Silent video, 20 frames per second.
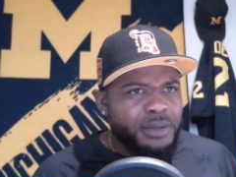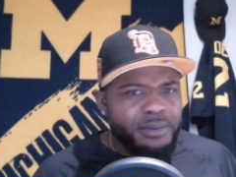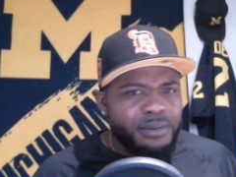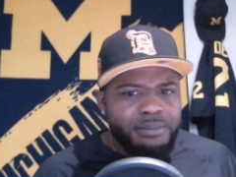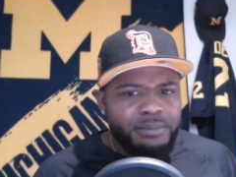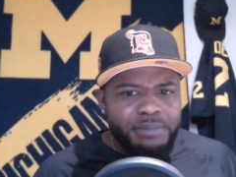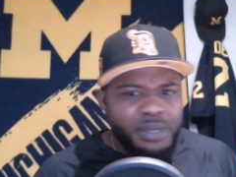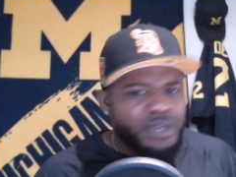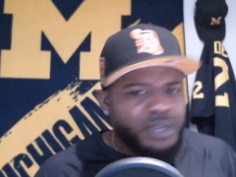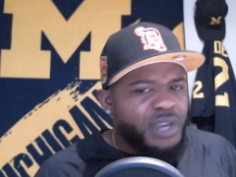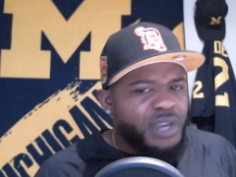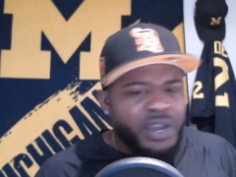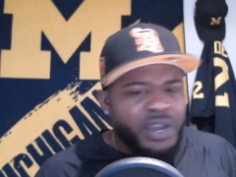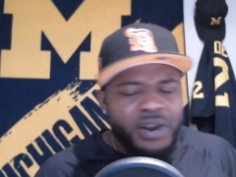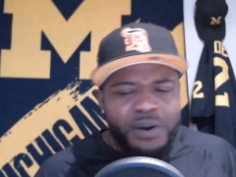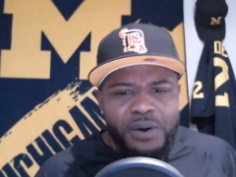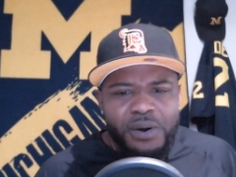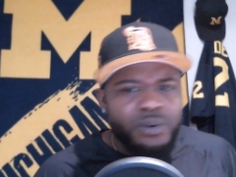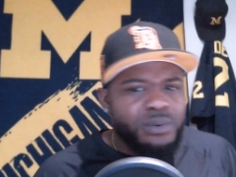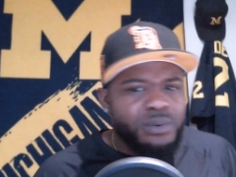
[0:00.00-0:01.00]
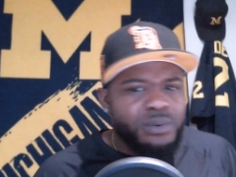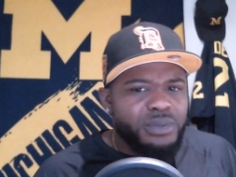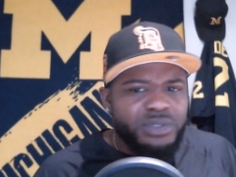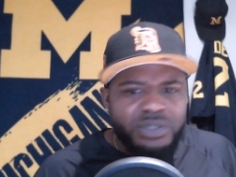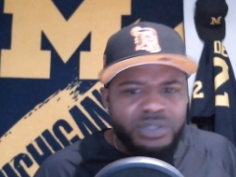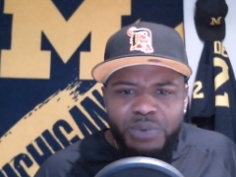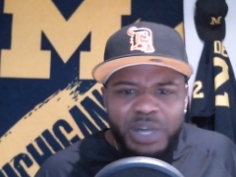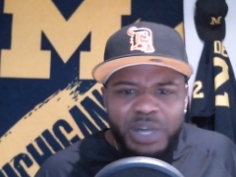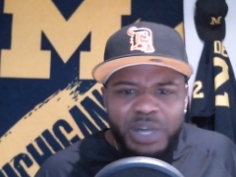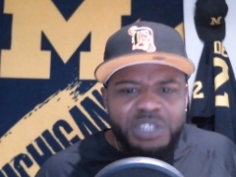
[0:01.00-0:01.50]
Pete Carroll,
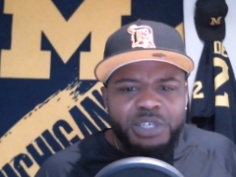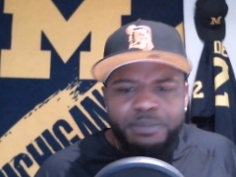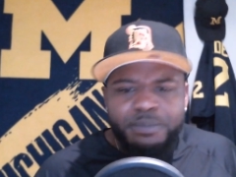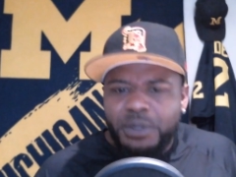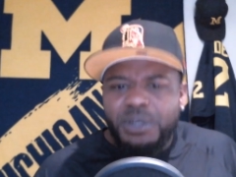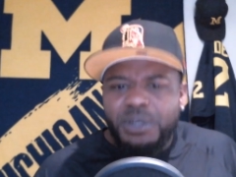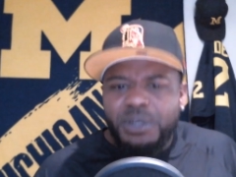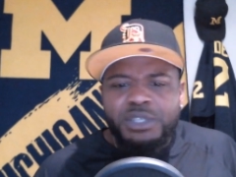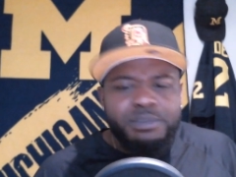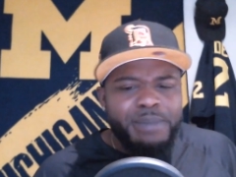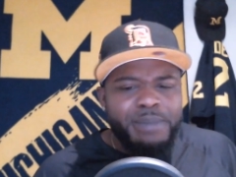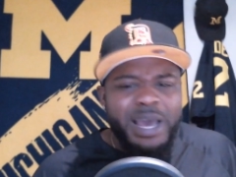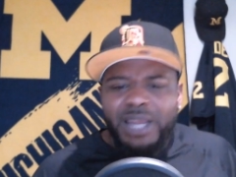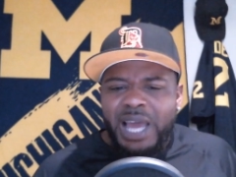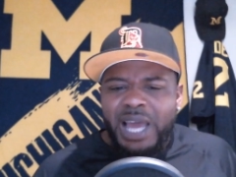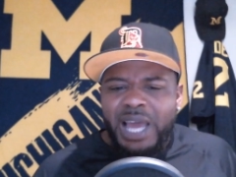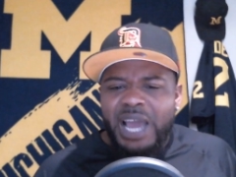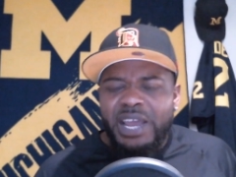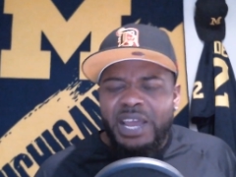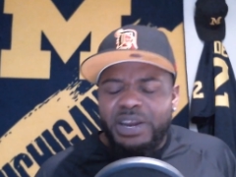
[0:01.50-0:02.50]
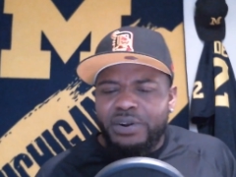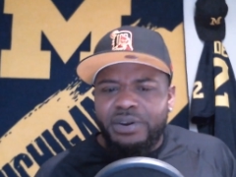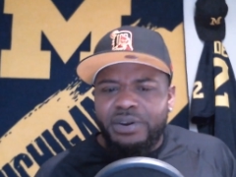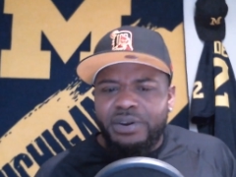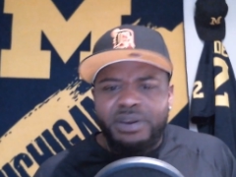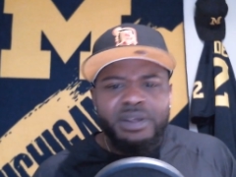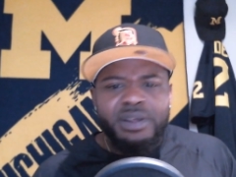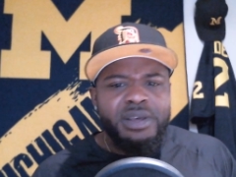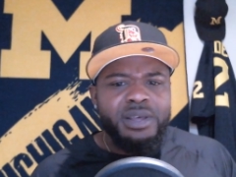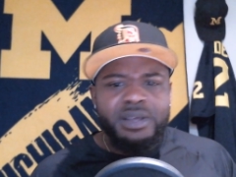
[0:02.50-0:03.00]
Reggie Bush, Matt Leinart,
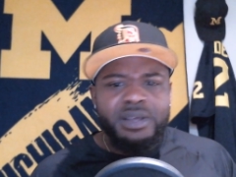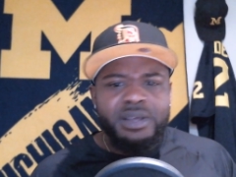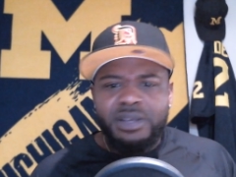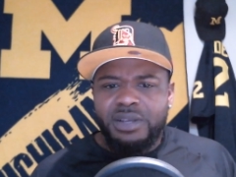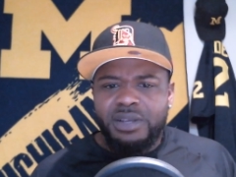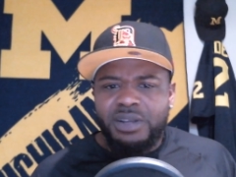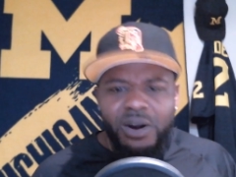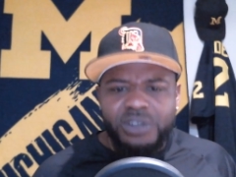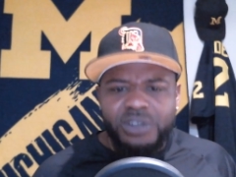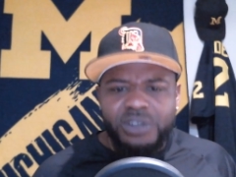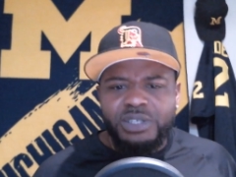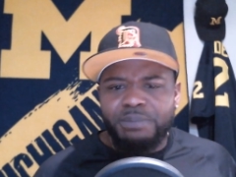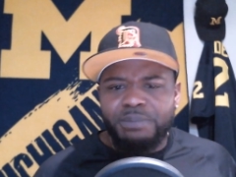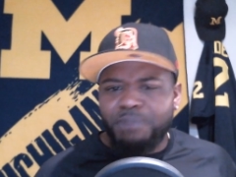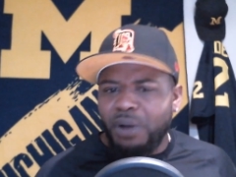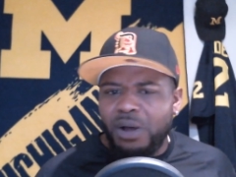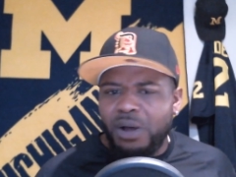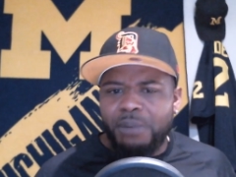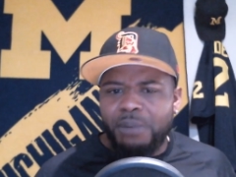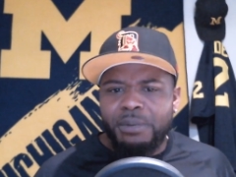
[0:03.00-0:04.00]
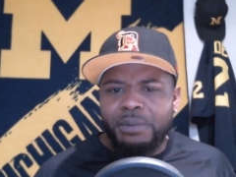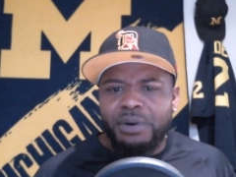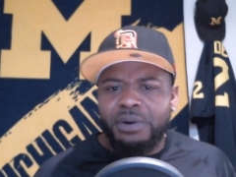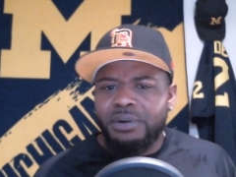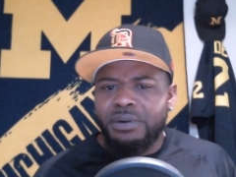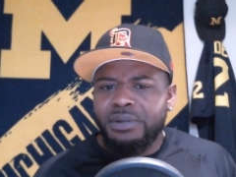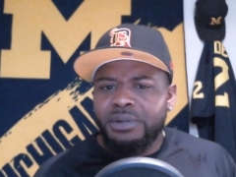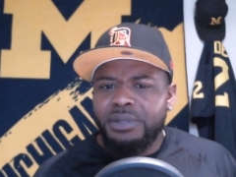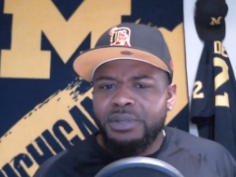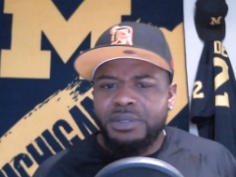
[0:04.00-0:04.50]
Carson Palmer,
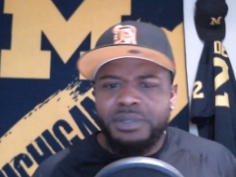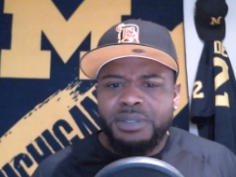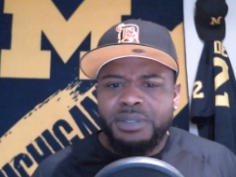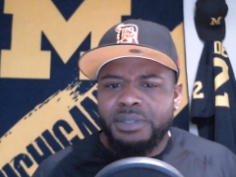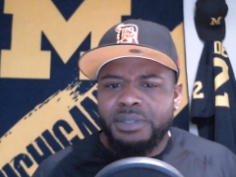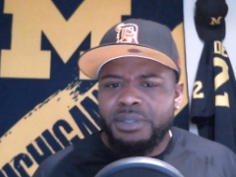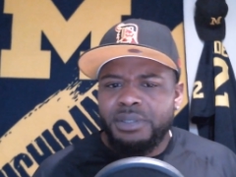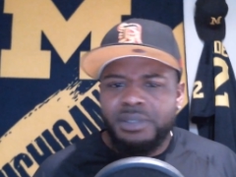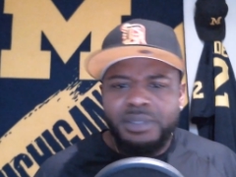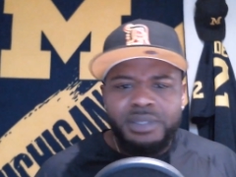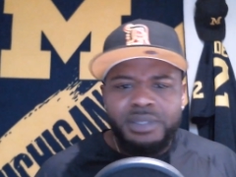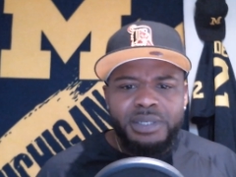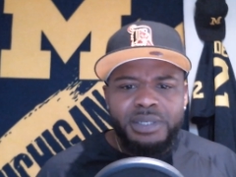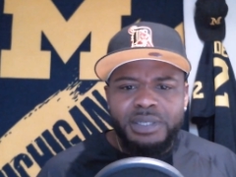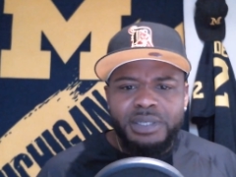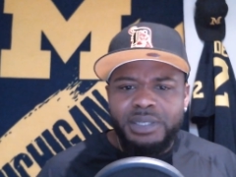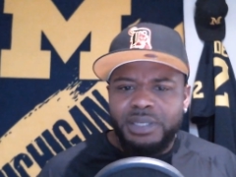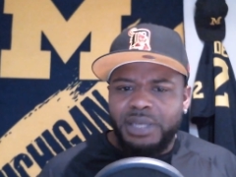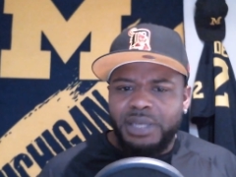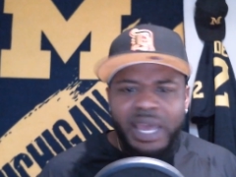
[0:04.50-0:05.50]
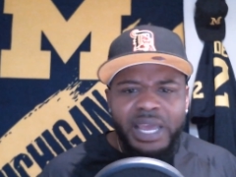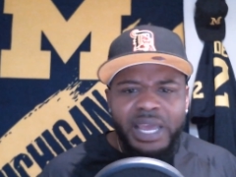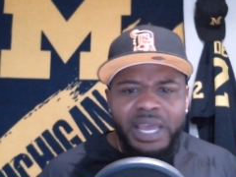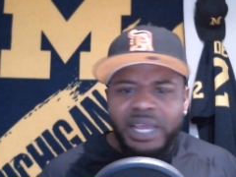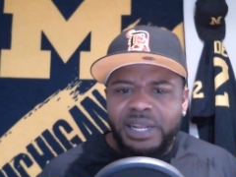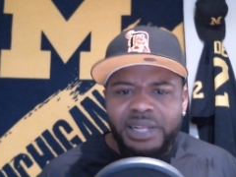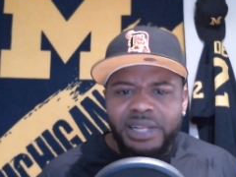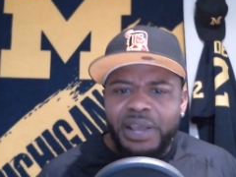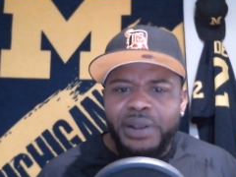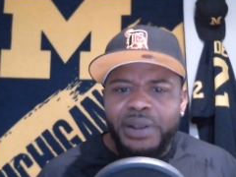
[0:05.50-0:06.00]
they
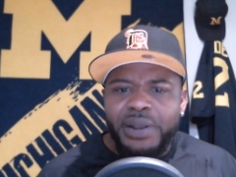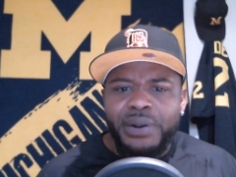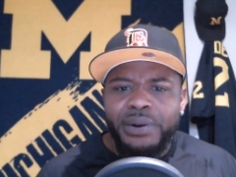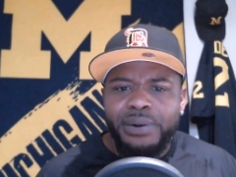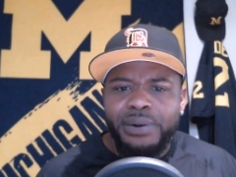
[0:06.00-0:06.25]
ain't there.